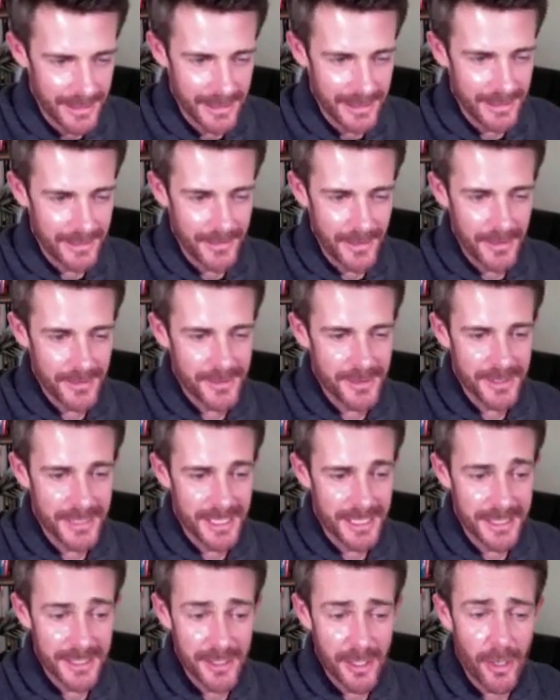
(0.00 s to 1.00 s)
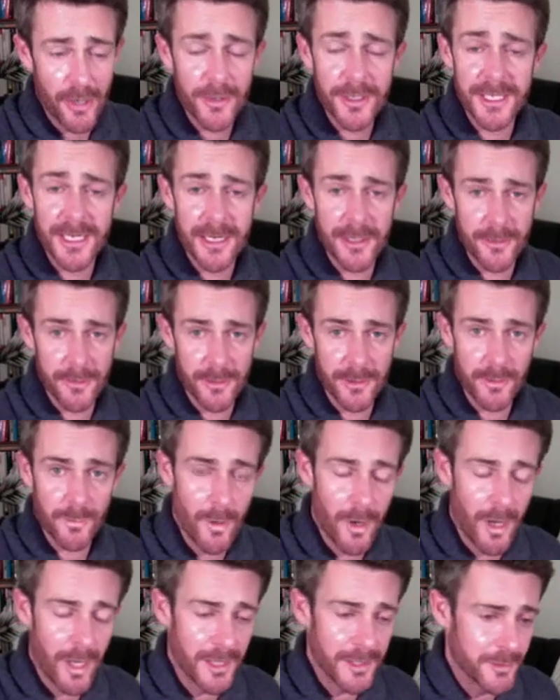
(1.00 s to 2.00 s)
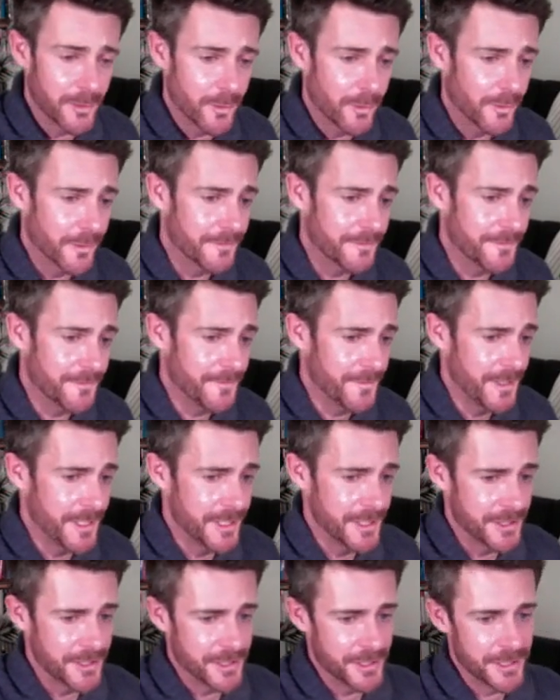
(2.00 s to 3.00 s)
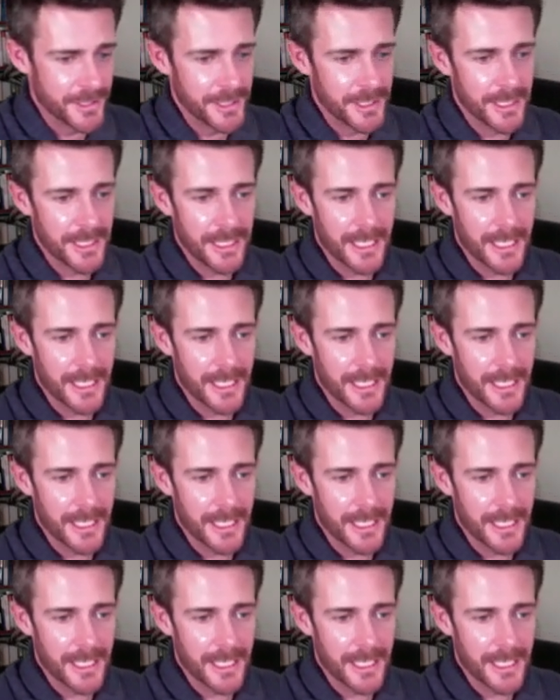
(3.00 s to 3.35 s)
uh, those sorts of things, coconut oil, wild-caught fish,